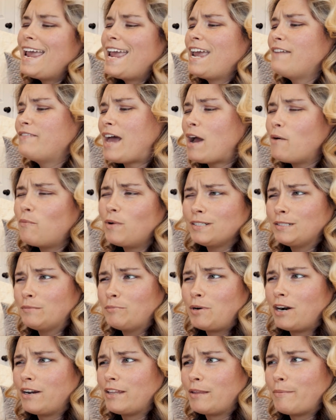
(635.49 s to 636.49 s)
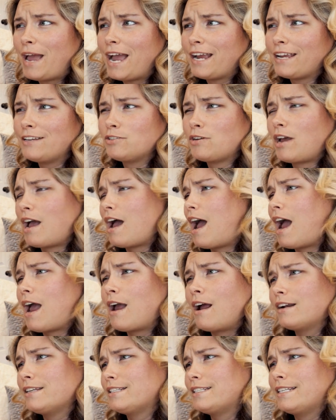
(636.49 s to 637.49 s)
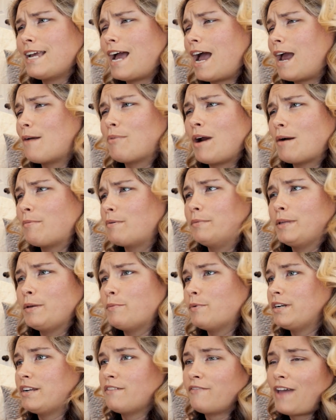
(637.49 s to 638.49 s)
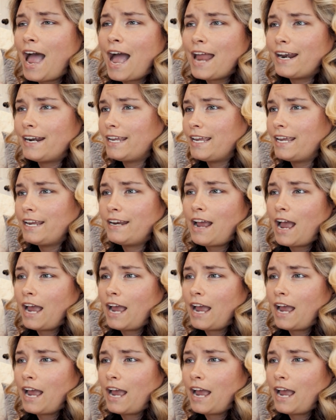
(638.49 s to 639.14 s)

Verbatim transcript: If that wasn't part of the package, I honestly, I probably wouldn't have added it.